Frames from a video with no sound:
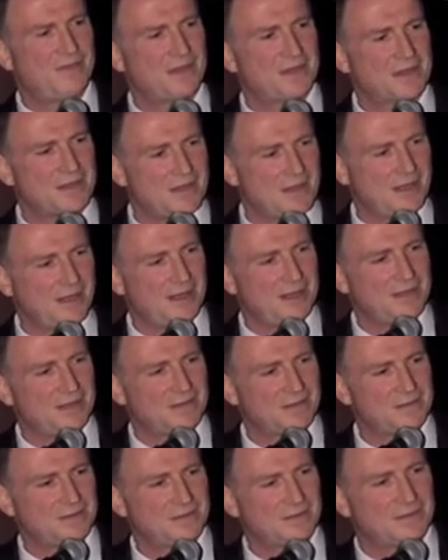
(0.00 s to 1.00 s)
very day,
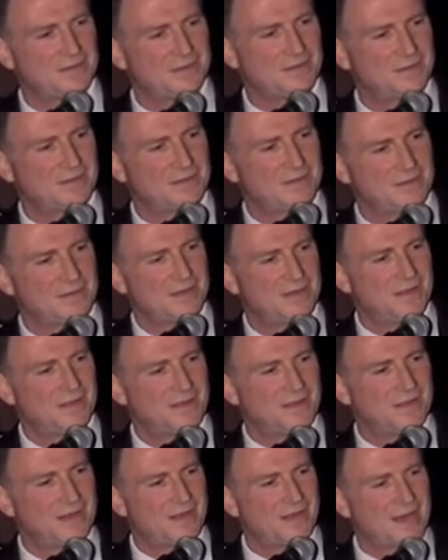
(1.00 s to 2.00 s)

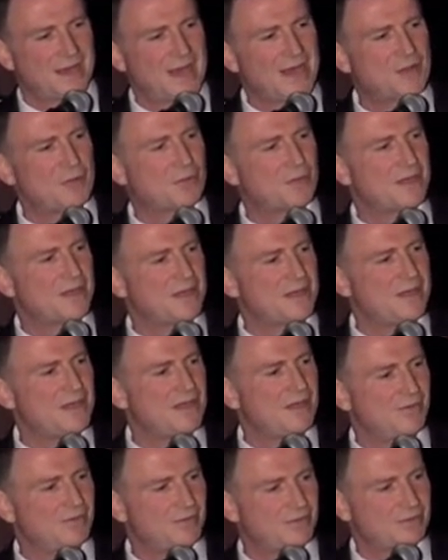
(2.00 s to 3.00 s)
Hanukkah
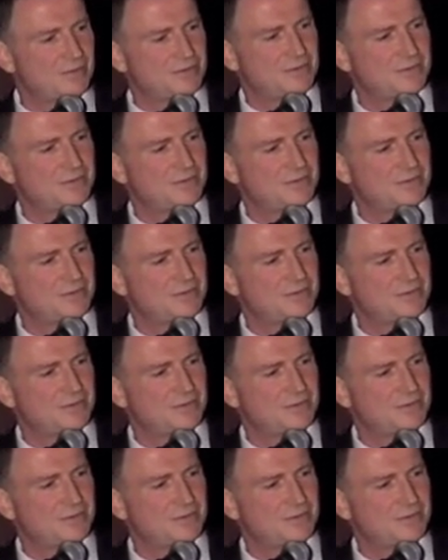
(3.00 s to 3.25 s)
Eve,